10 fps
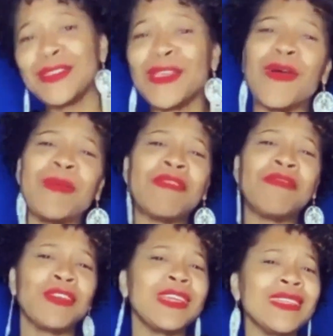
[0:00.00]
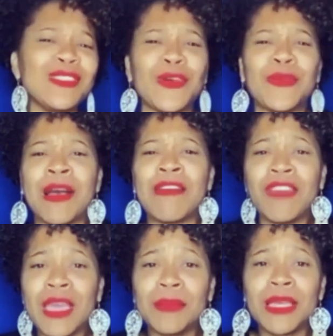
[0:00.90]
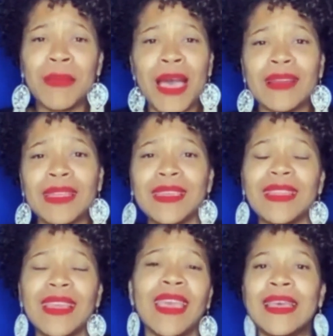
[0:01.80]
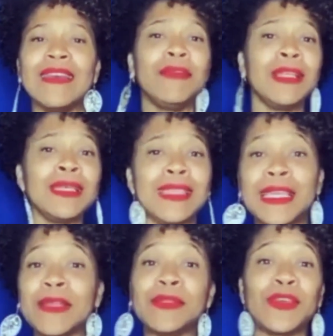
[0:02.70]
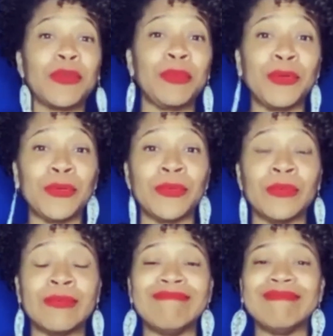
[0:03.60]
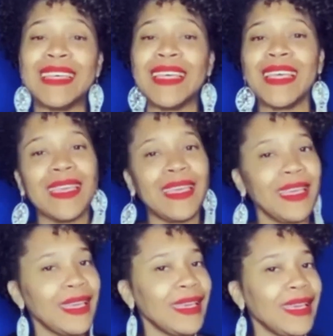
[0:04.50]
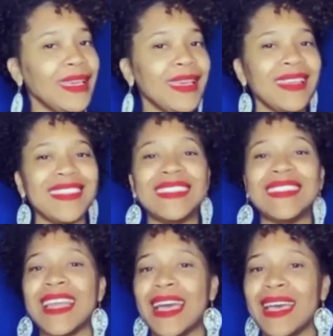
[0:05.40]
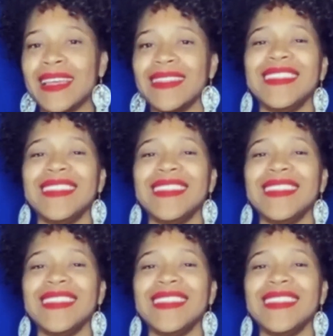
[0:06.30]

told my friends, told my family about it, really thinking it was going to boom. And not.